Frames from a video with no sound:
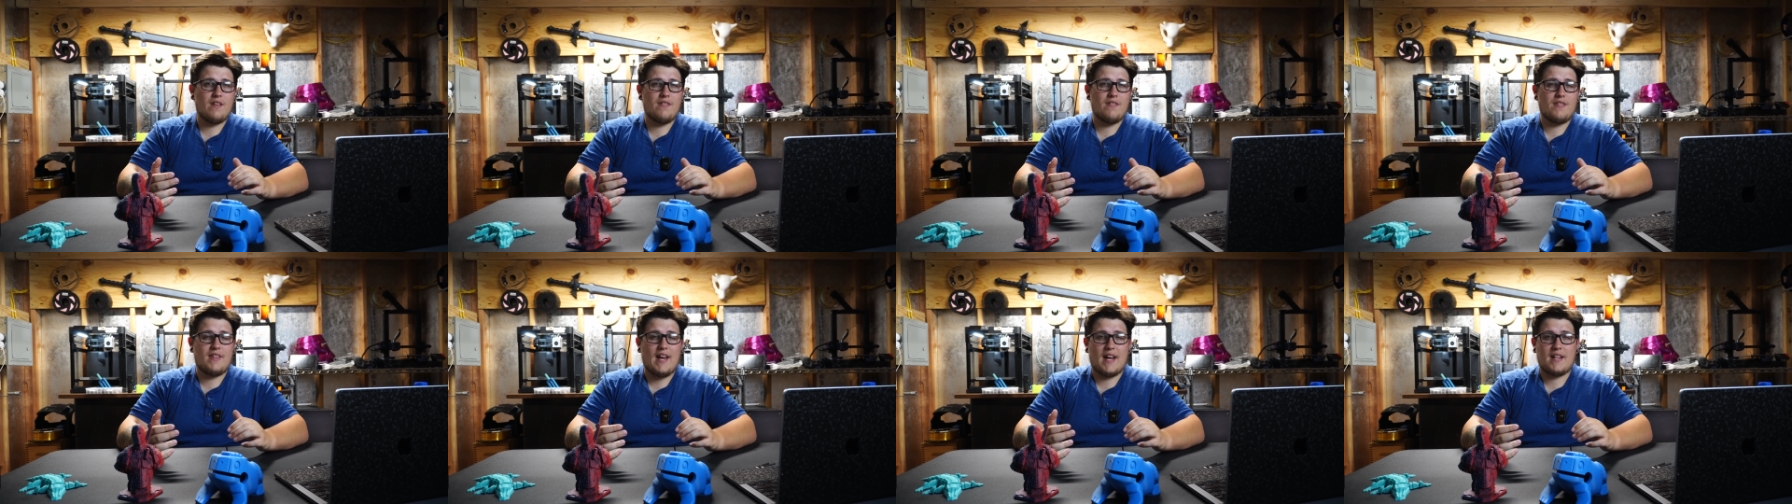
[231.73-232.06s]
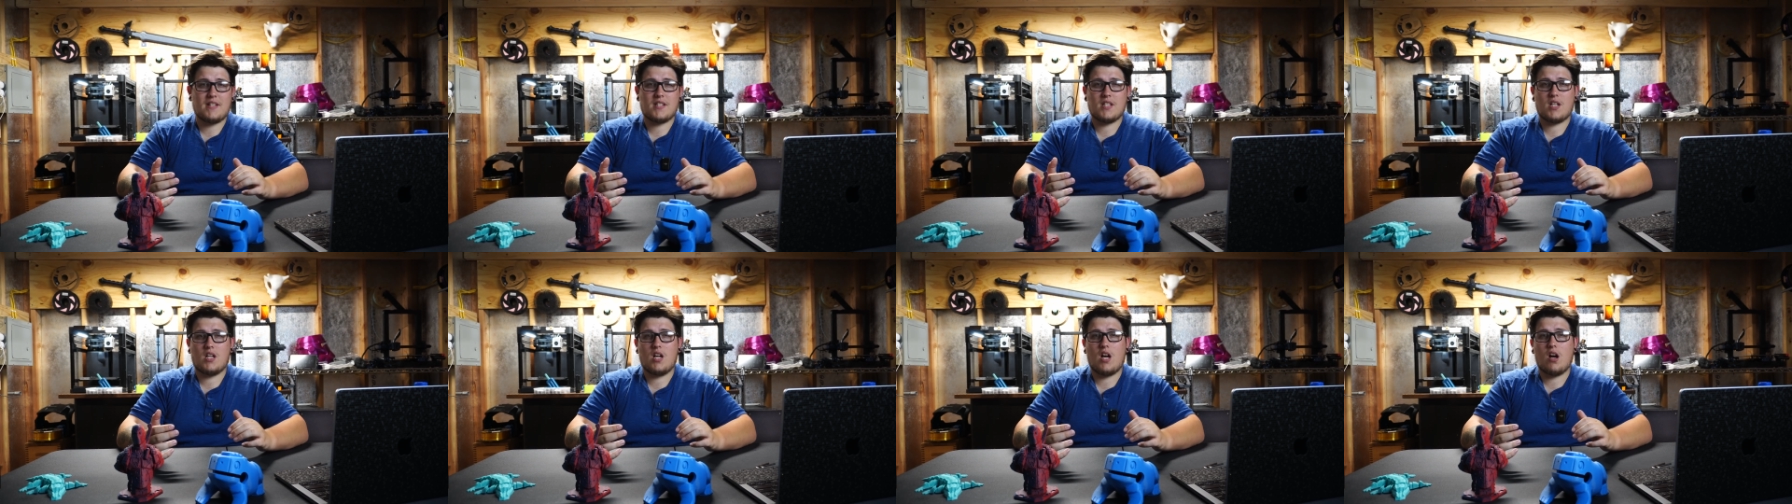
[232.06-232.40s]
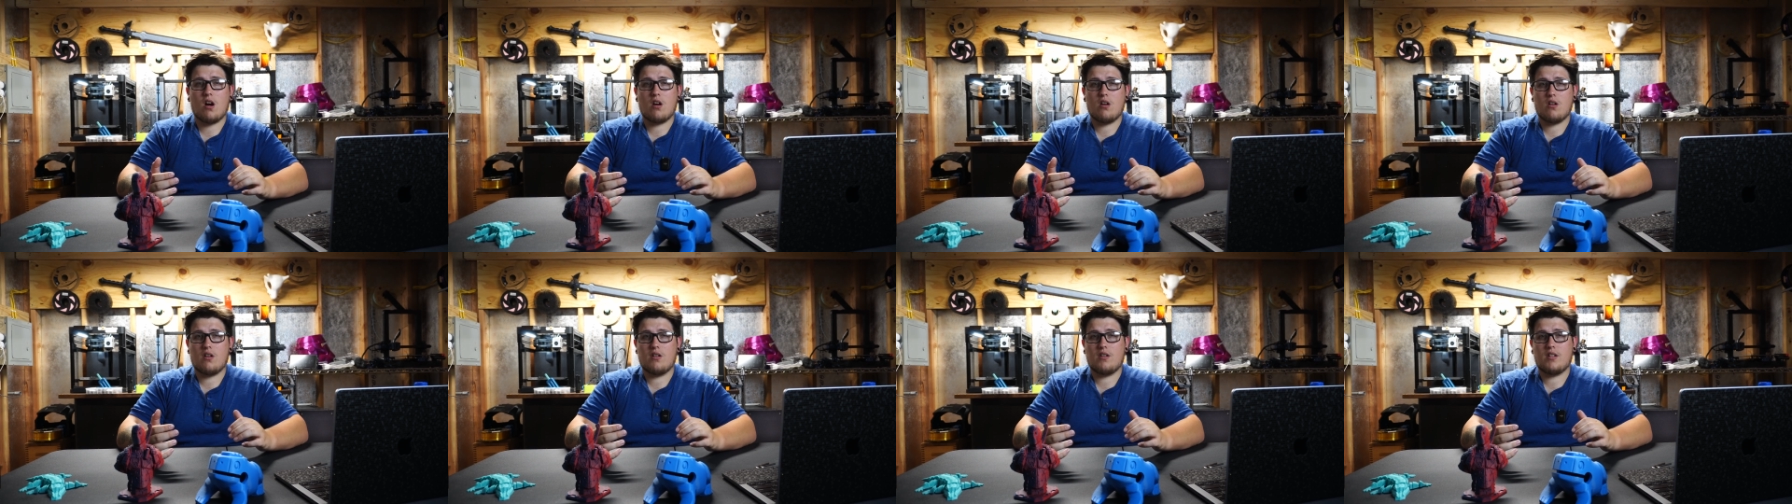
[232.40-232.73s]
That's
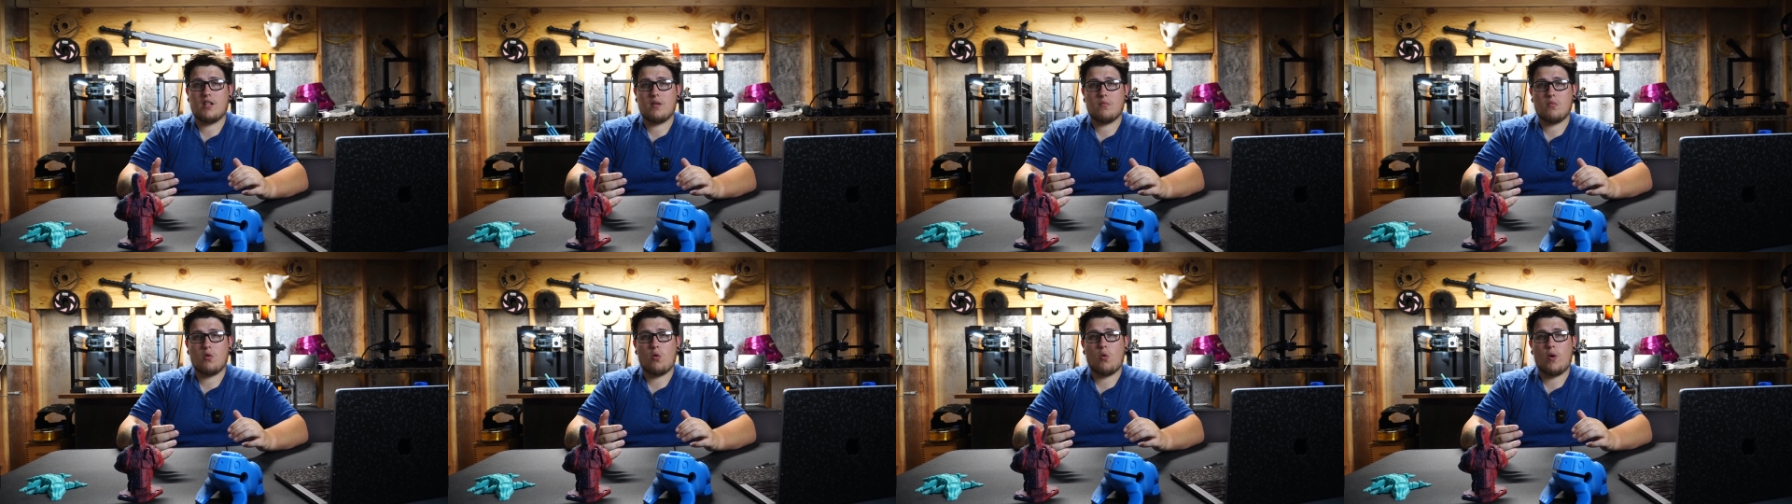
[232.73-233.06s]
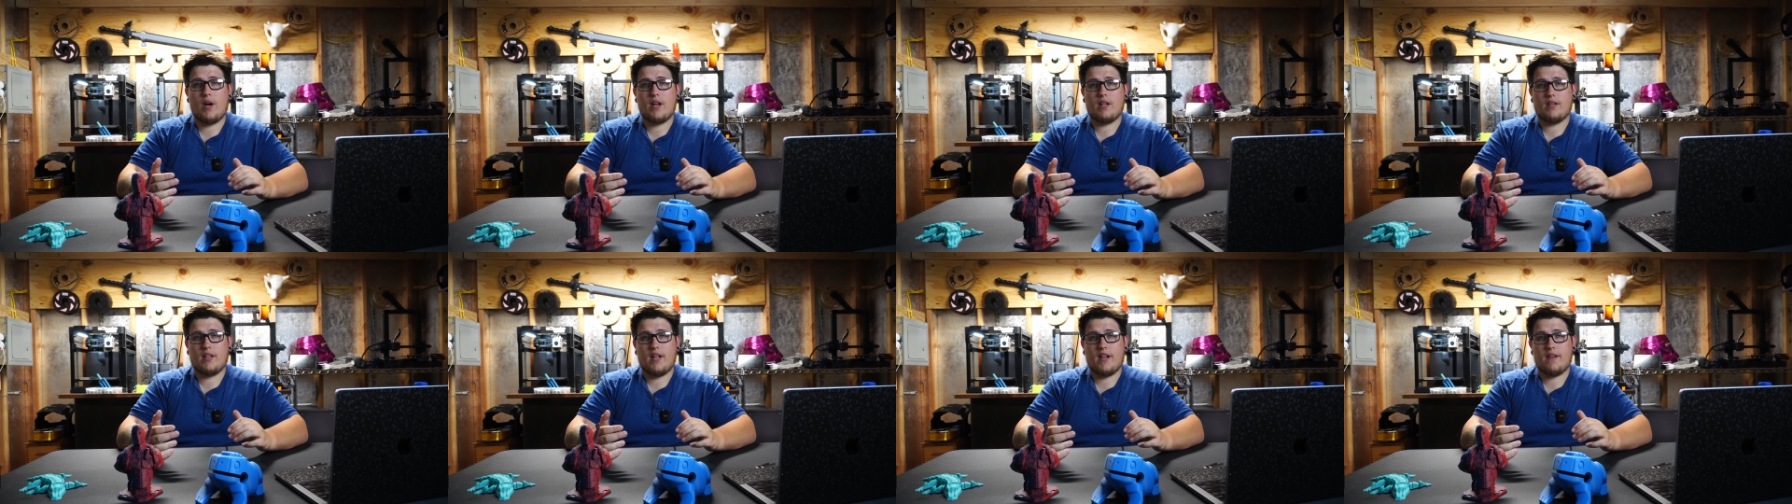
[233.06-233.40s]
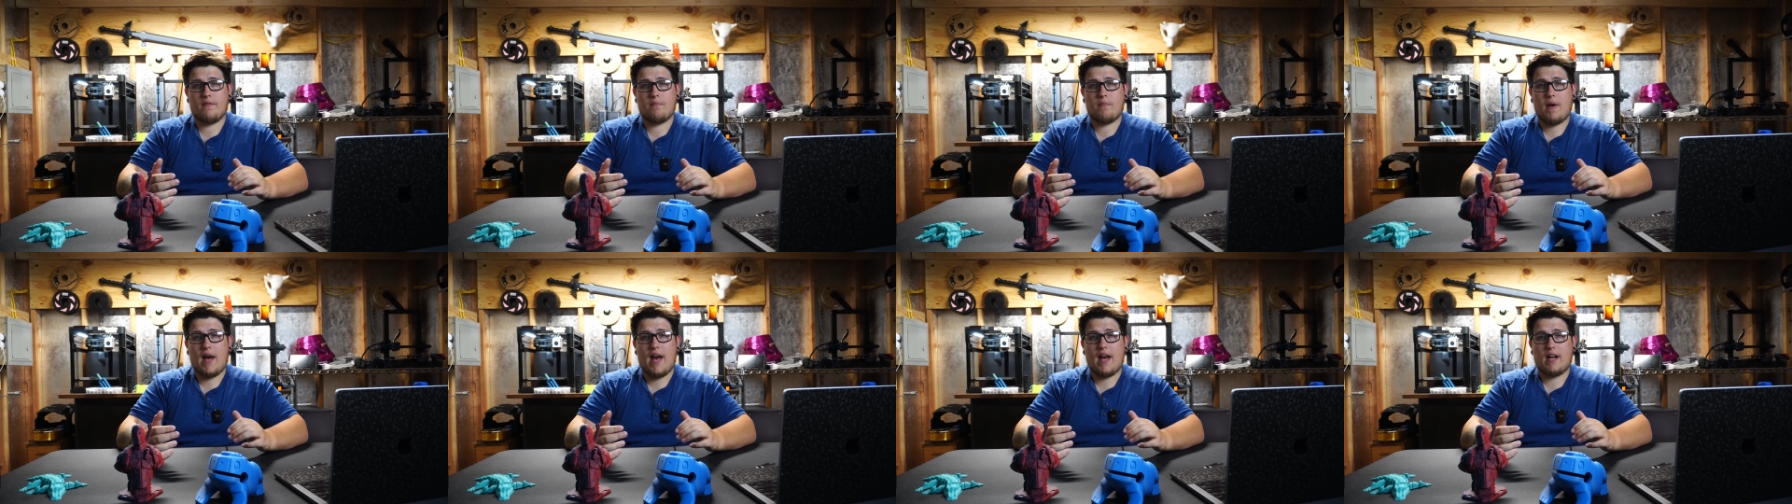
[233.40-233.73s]
garnered them quite a lot
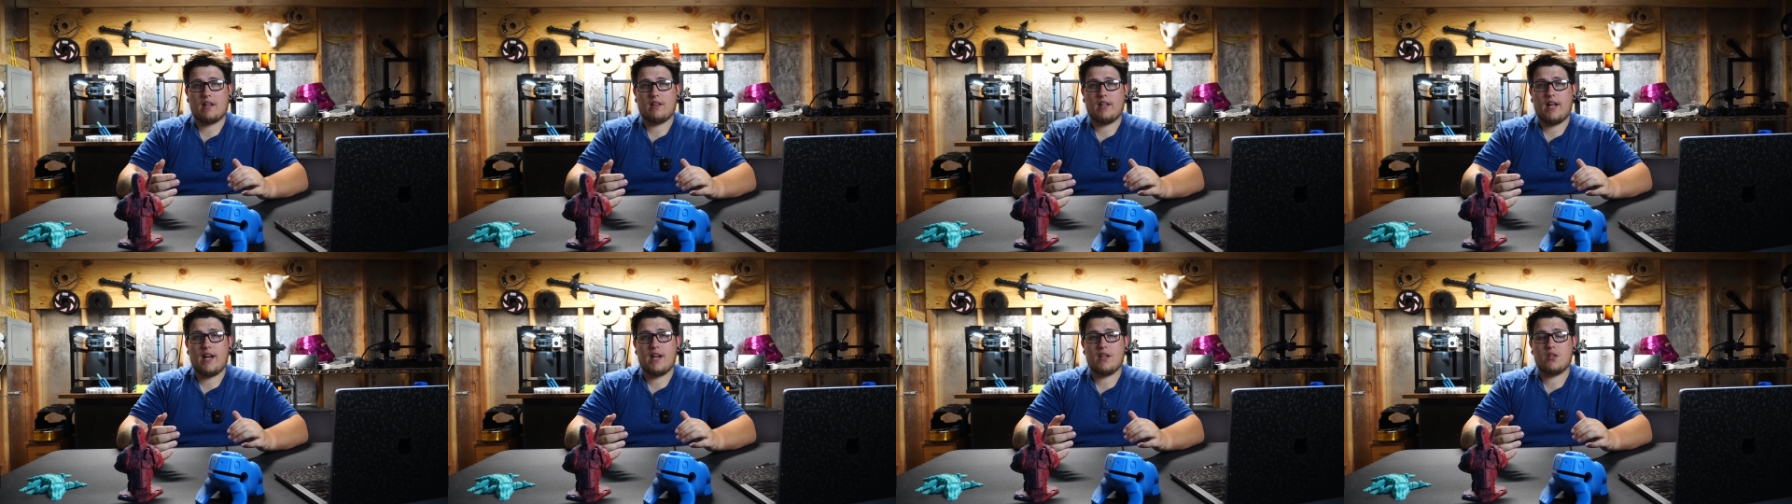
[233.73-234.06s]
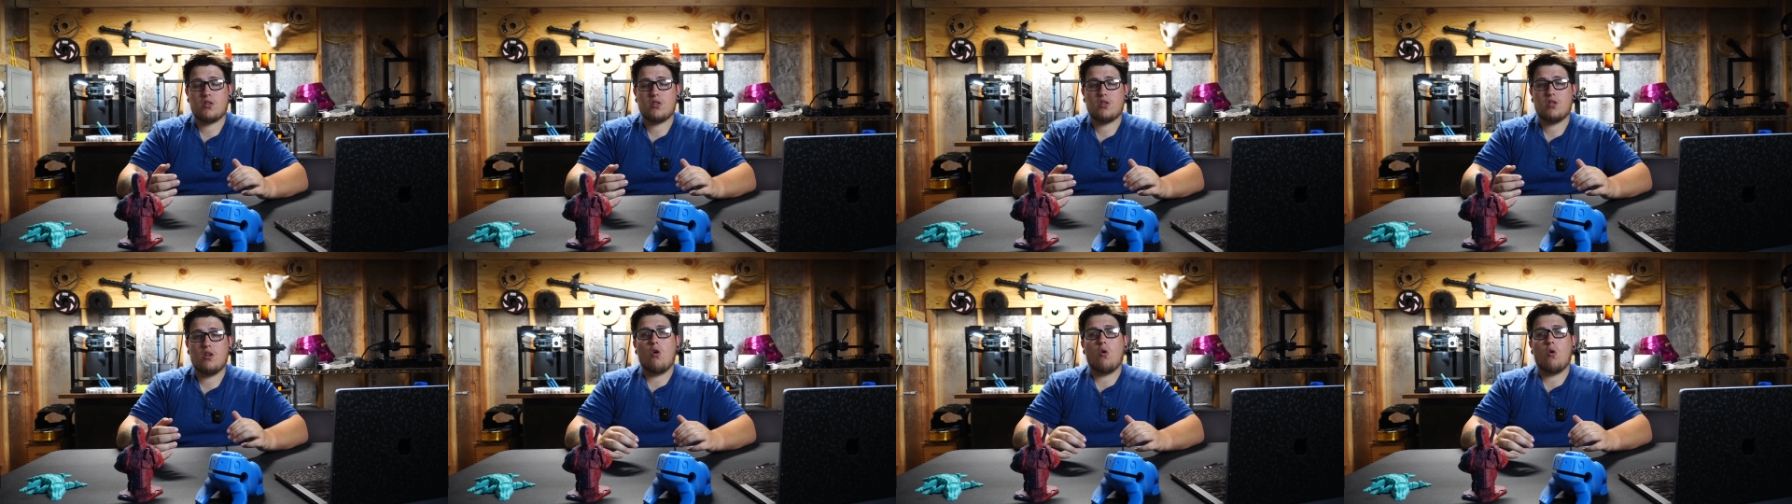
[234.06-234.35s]
of backlash.